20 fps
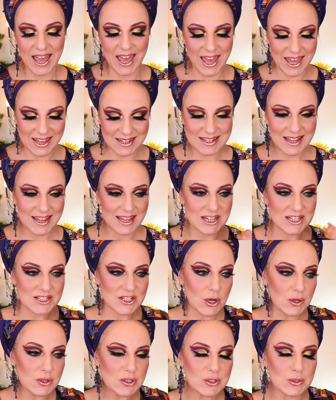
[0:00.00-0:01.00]
And it
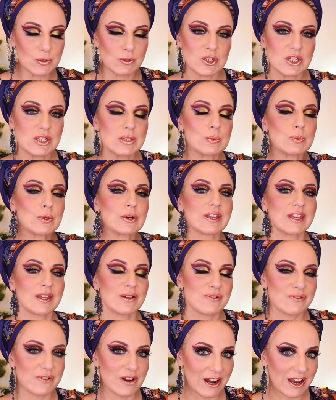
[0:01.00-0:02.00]
shows you she's
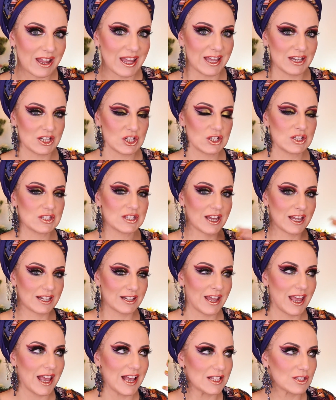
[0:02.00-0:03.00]
working far ahead. She's
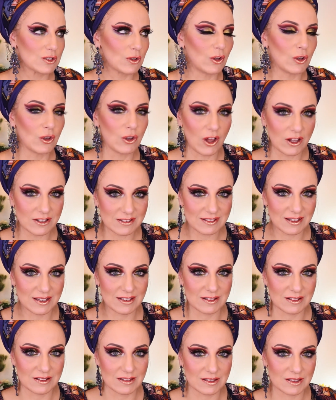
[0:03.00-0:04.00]
has a lot
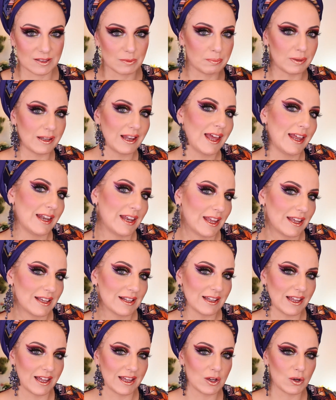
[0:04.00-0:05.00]
in the
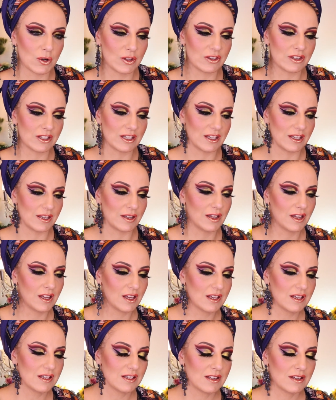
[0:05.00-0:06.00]
planning, like on the,
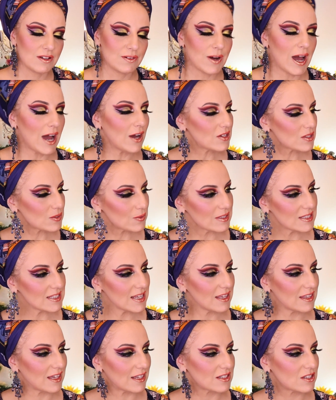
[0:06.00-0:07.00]
how does one
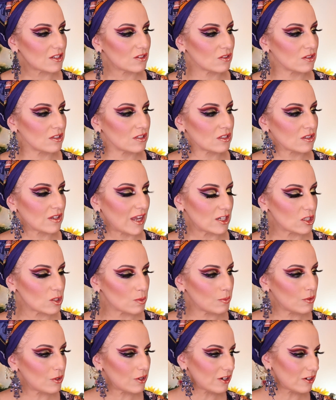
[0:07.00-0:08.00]
say that, the
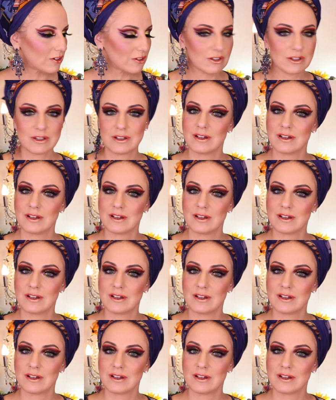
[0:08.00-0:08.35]
sketchboard